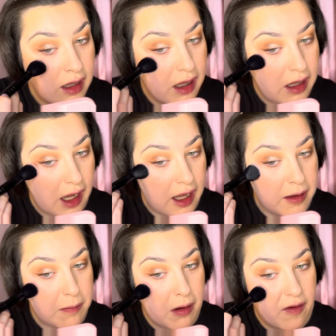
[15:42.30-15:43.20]
yeah,
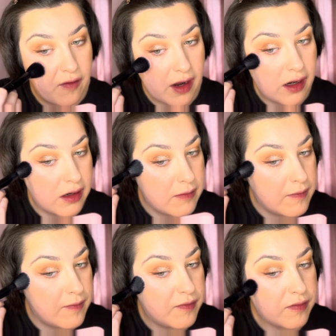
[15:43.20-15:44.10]
perfect.
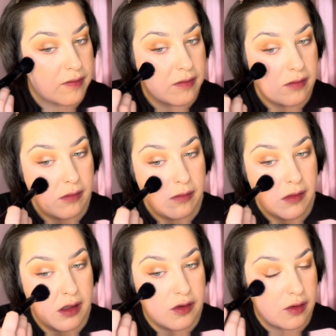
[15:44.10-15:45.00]

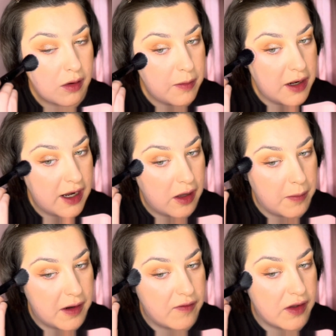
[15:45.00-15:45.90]
So I'm going to put a little
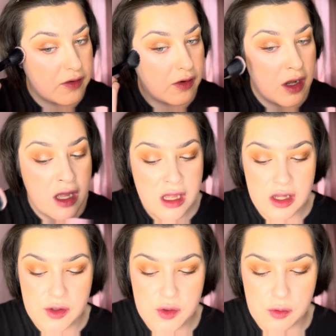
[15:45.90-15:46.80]
bit of this on.
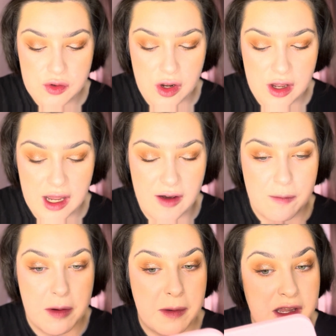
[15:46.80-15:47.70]
Notice how I haven't
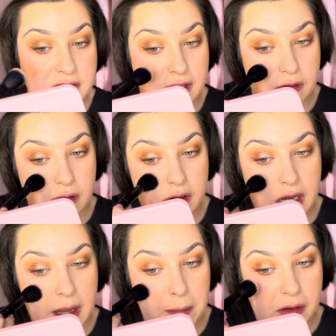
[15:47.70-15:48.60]
put my concealer on
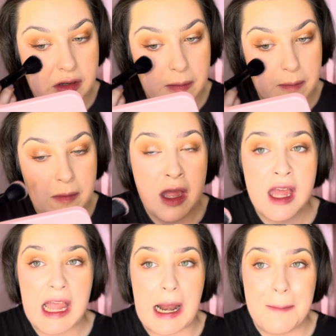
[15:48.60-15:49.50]
yet, because I'm
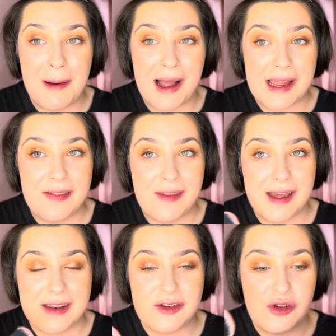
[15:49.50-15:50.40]
kind of back in
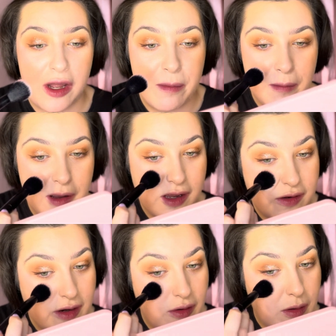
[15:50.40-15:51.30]
that, do I put my
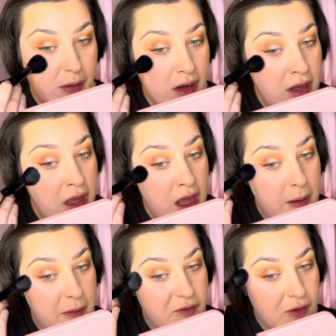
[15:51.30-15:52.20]
concealer on
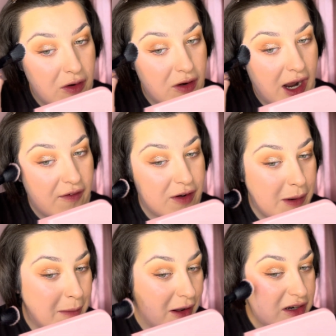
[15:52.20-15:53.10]
before or after my
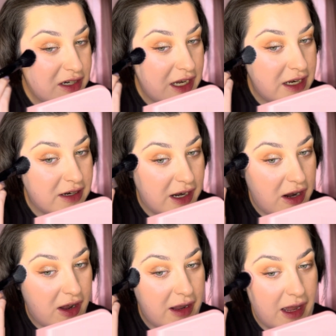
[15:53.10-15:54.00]
blush stage, and now
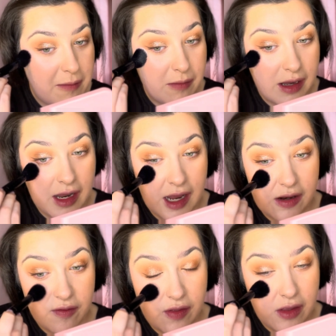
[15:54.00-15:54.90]
I'm like kind
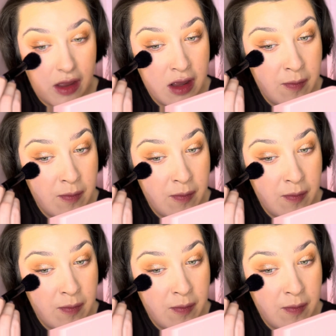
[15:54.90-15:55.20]
of in the